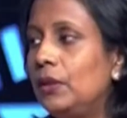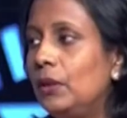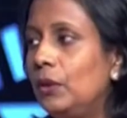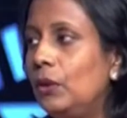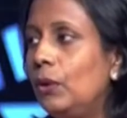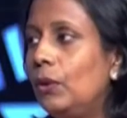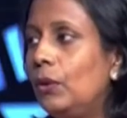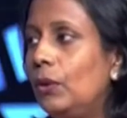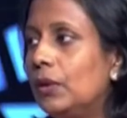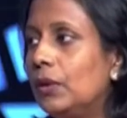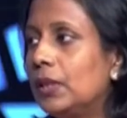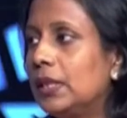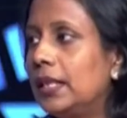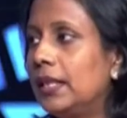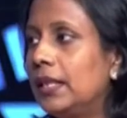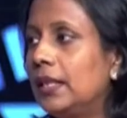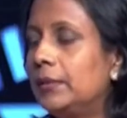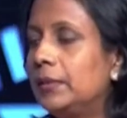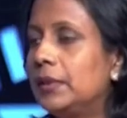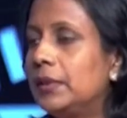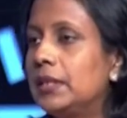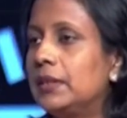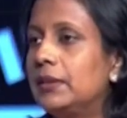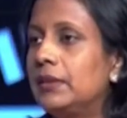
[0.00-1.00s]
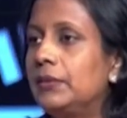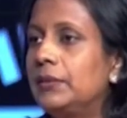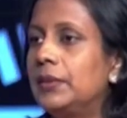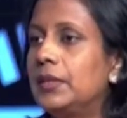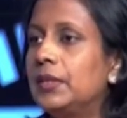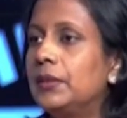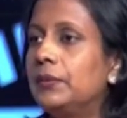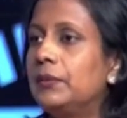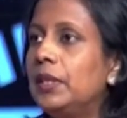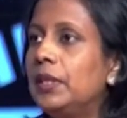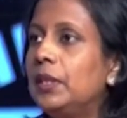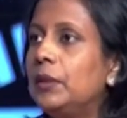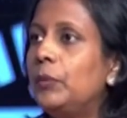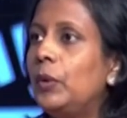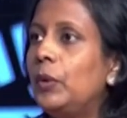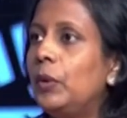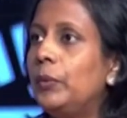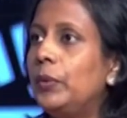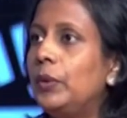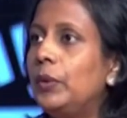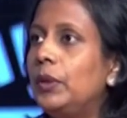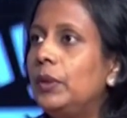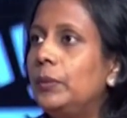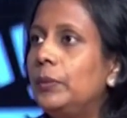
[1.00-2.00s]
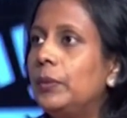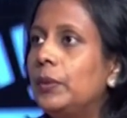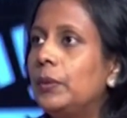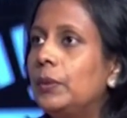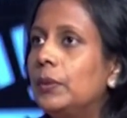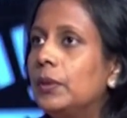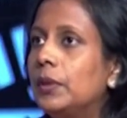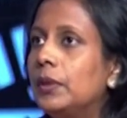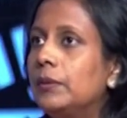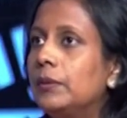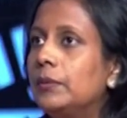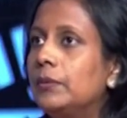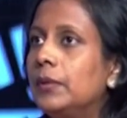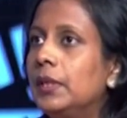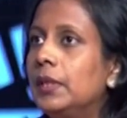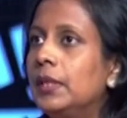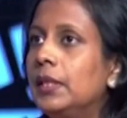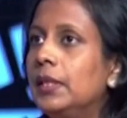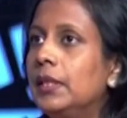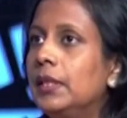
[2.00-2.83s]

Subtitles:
a long time, it was a very popular program.